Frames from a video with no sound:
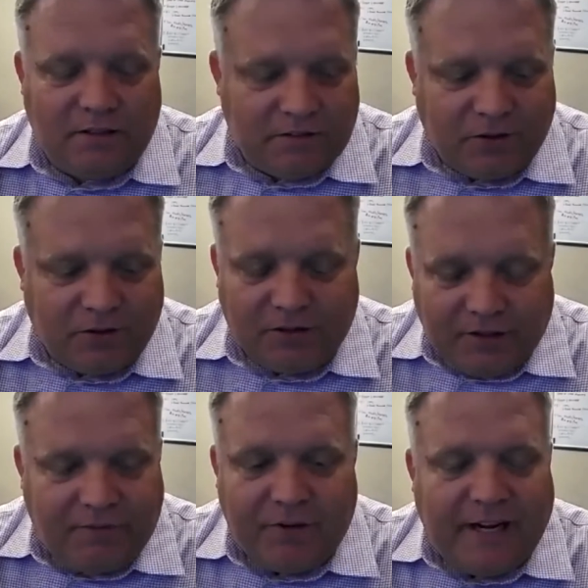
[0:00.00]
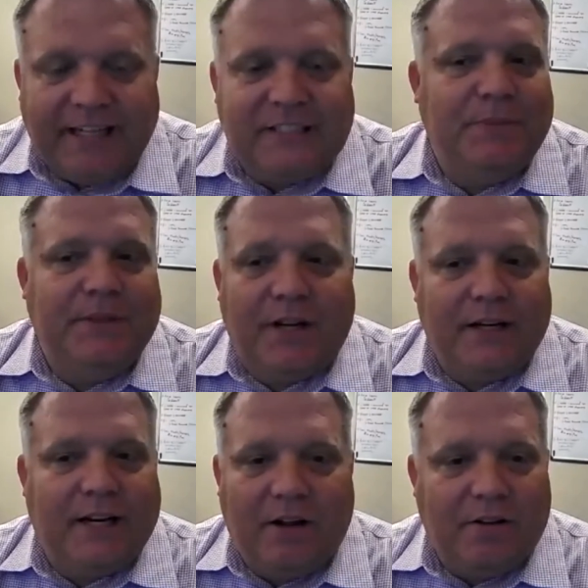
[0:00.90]
so if you catch me
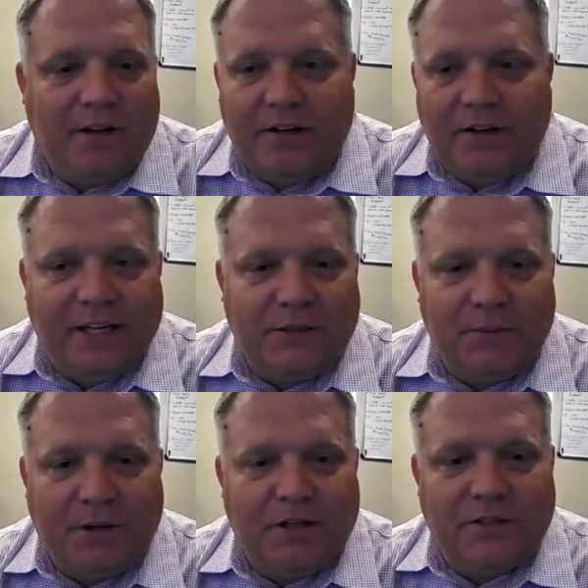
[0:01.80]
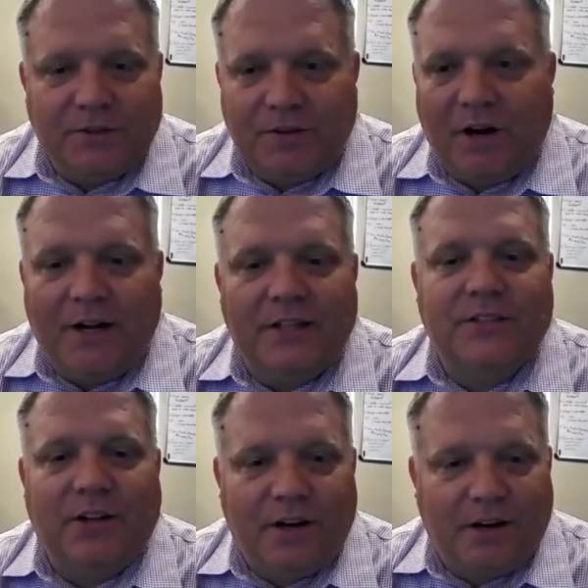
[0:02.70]
out down there and you catch me on a tour, odds
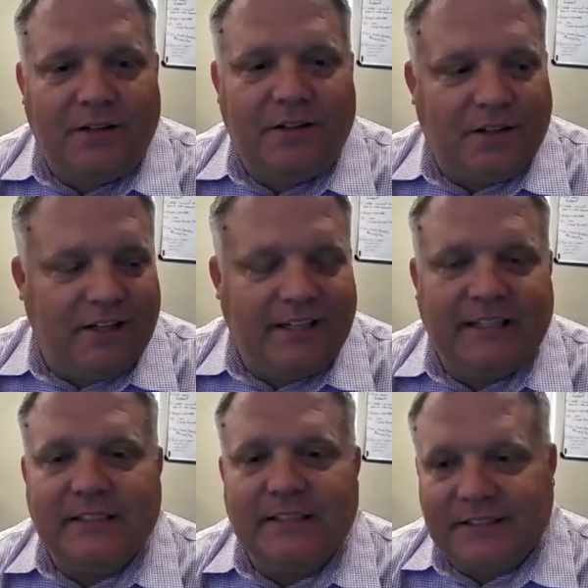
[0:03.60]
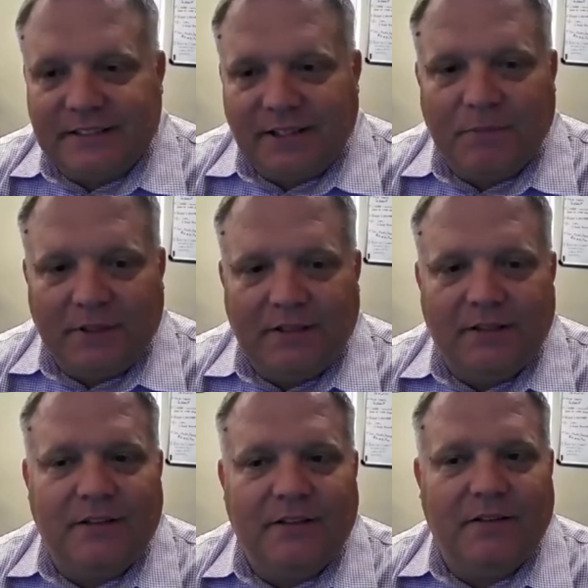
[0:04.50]
are you're going to get to see
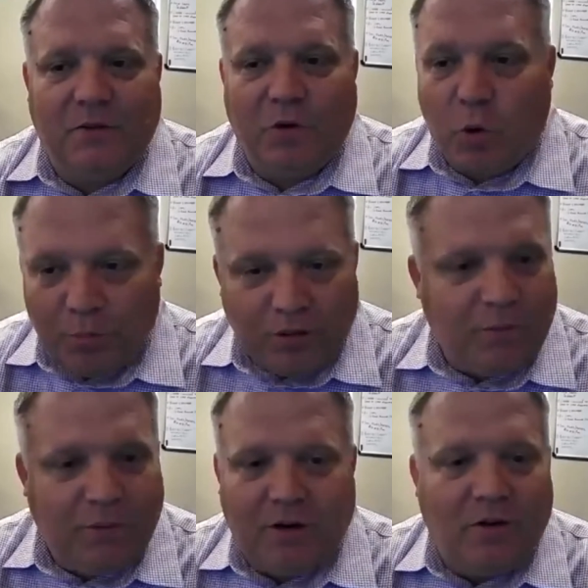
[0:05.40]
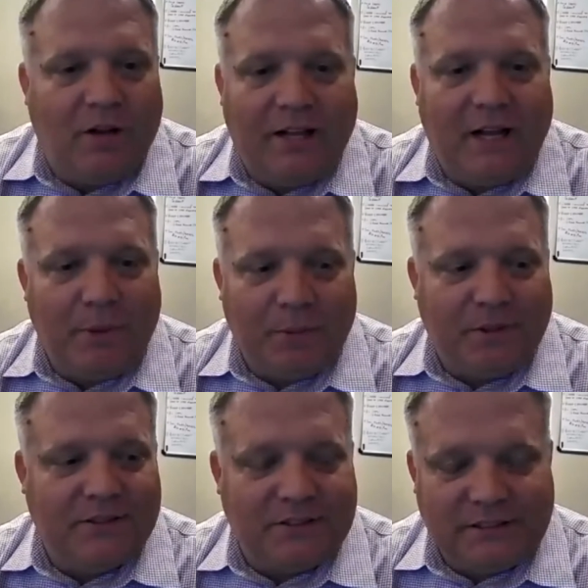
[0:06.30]
something normally we don't allow
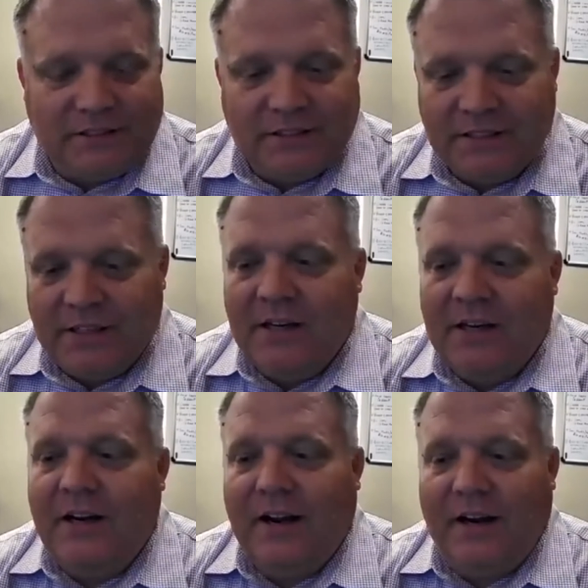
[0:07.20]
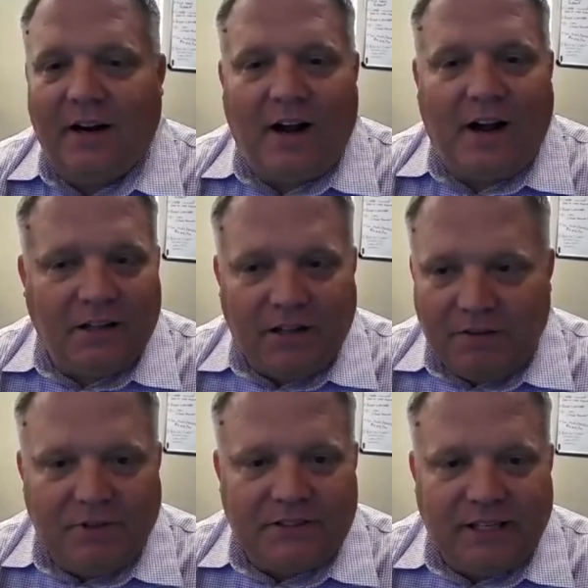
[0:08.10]
people to see. And I
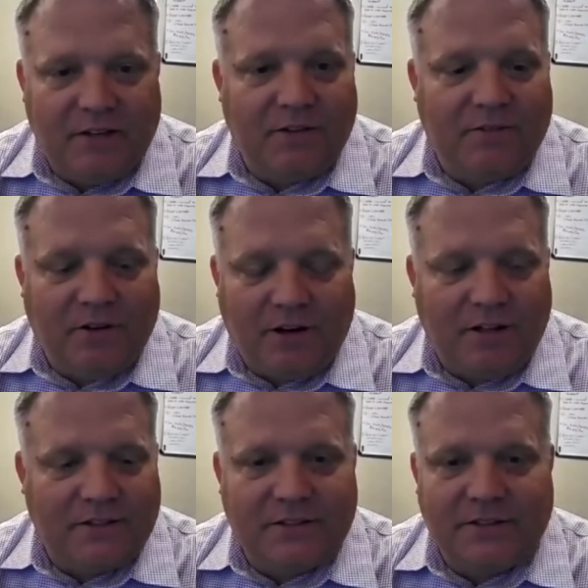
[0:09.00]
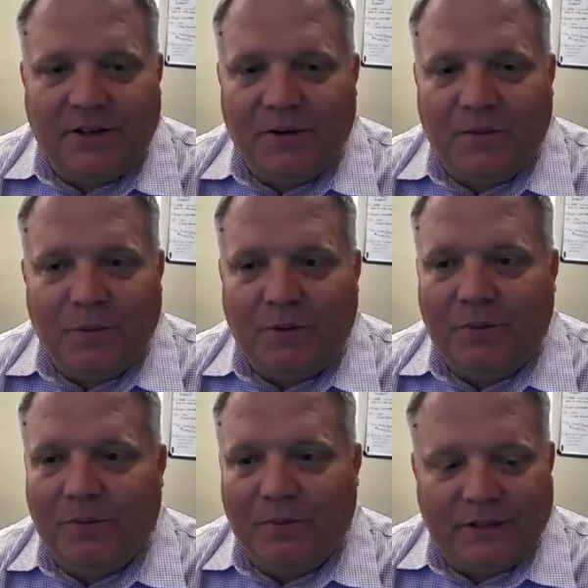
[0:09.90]
love the sound of cars,
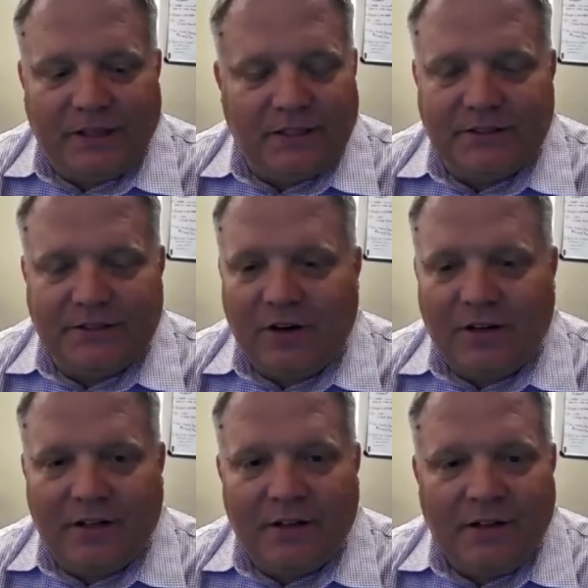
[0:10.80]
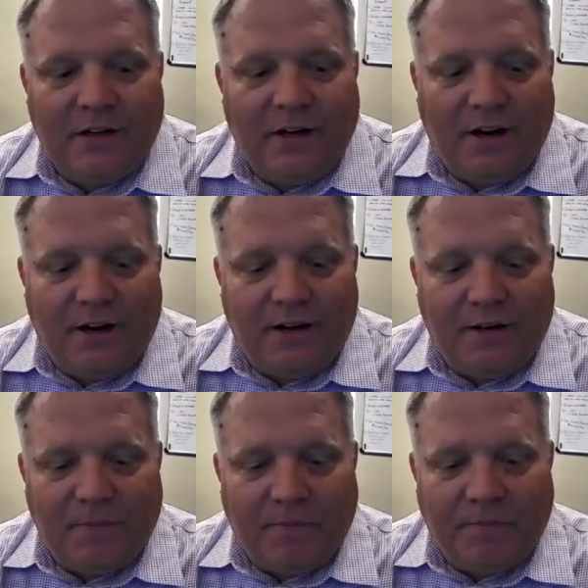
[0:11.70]
so we'll get it started.
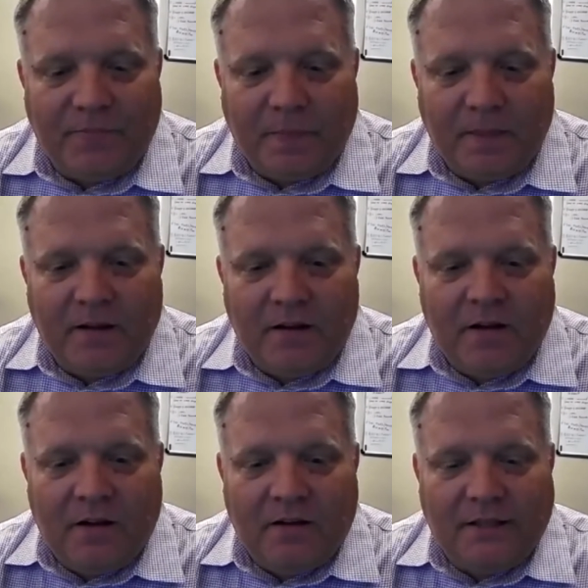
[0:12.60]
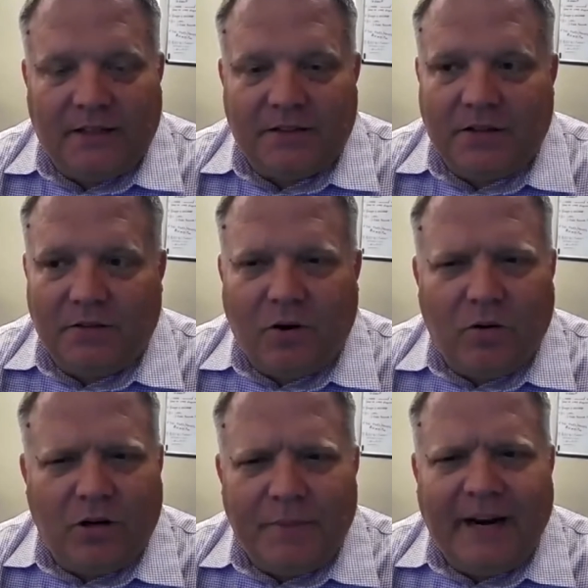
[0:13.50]
Um, yes,
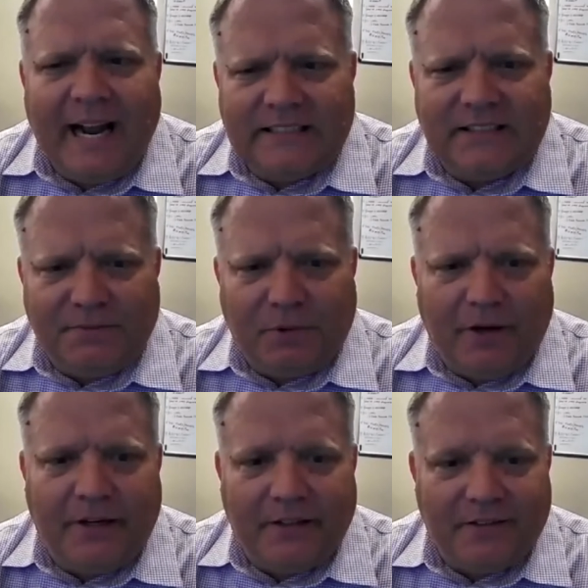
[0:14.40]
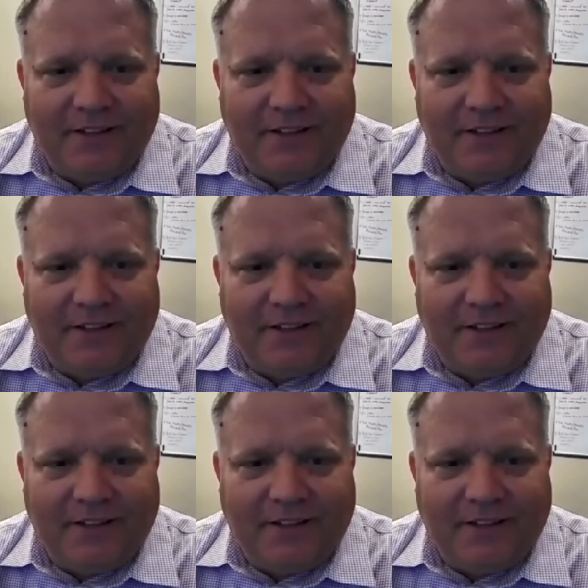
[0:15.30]
don't come in asking for it,